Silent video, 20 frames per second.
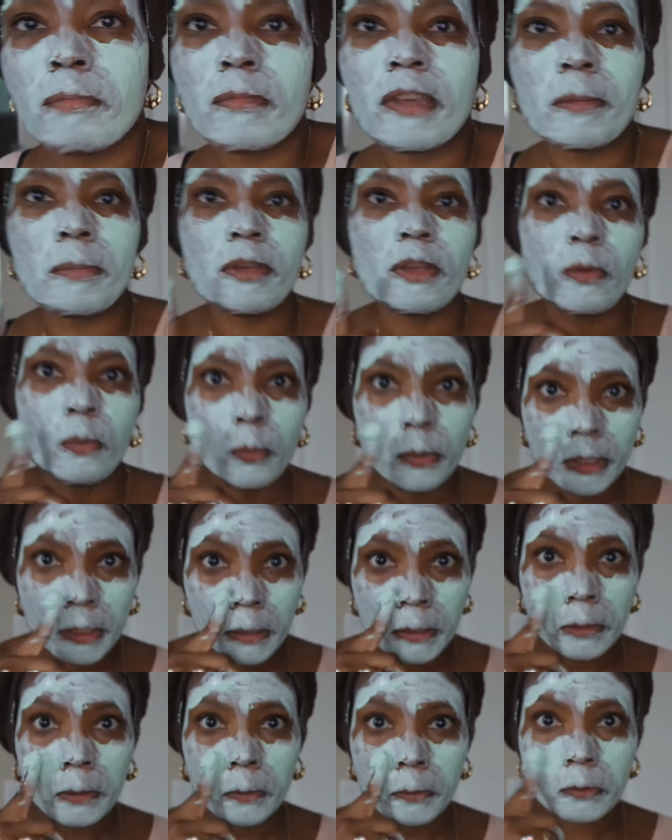Maybe a
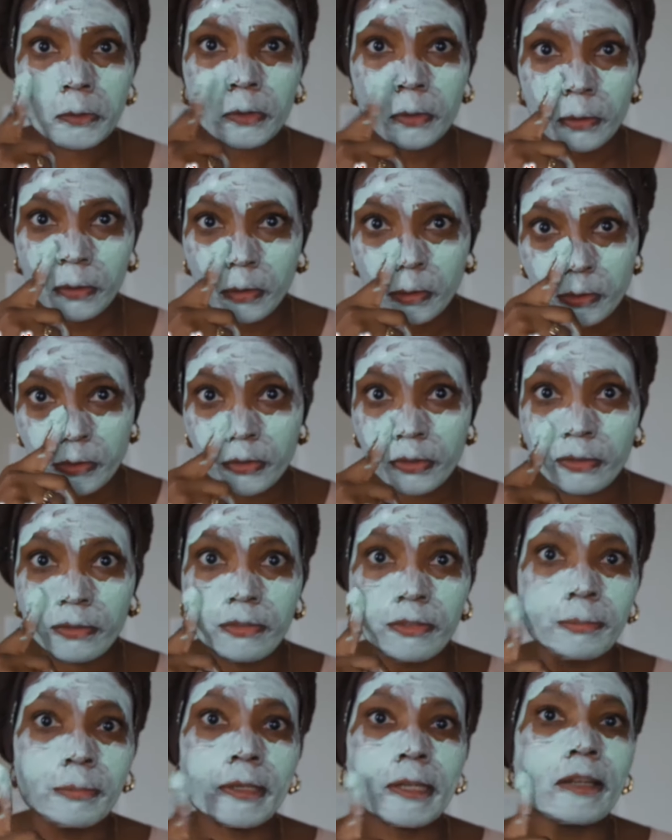week or so, or so
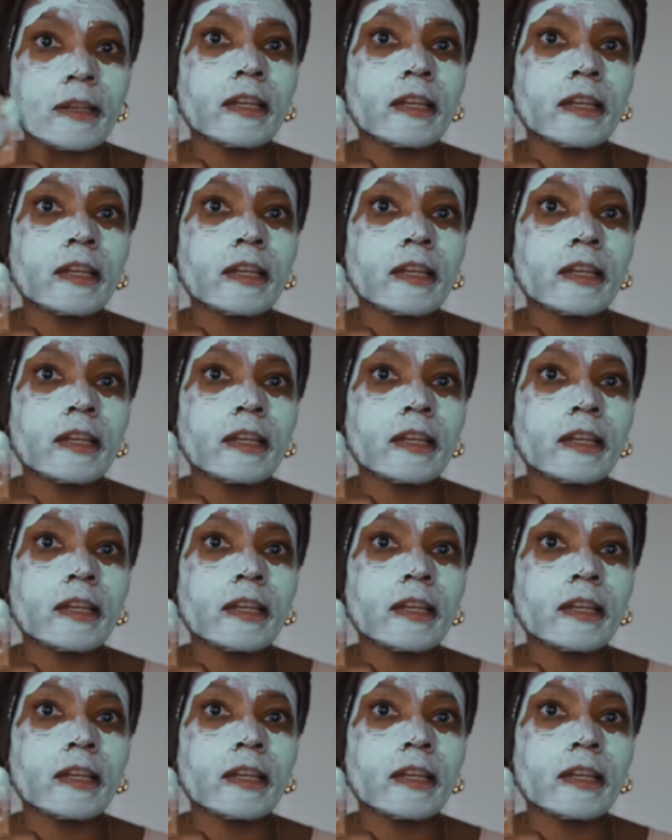from